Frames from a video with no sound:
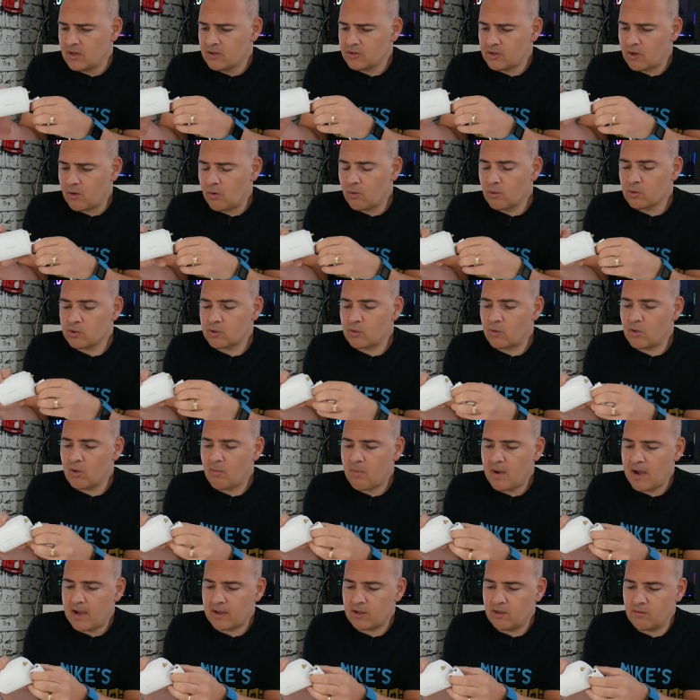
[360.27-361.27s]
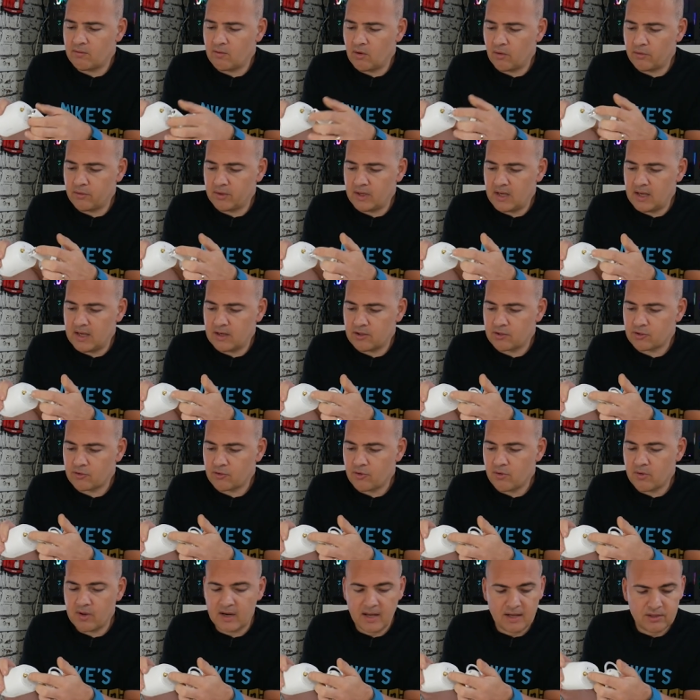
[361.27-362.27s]
So also on the back you've got the
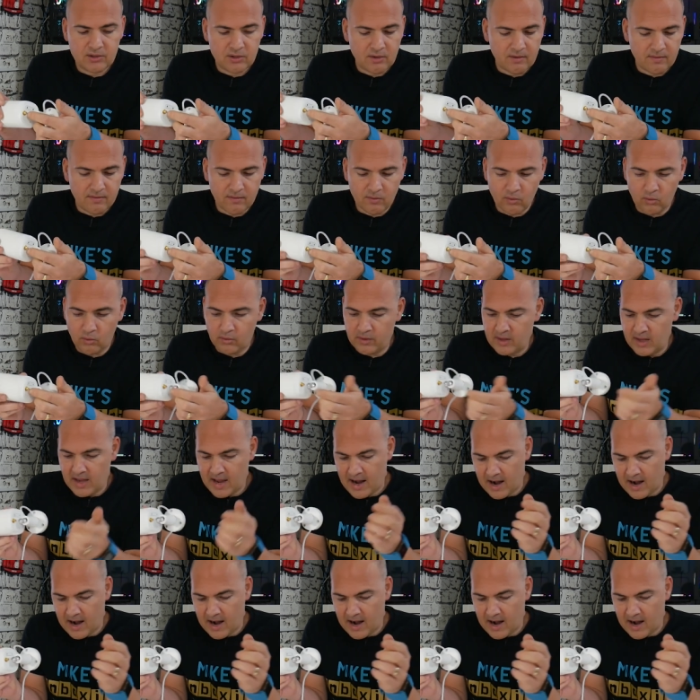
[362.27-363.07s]
screw connector for the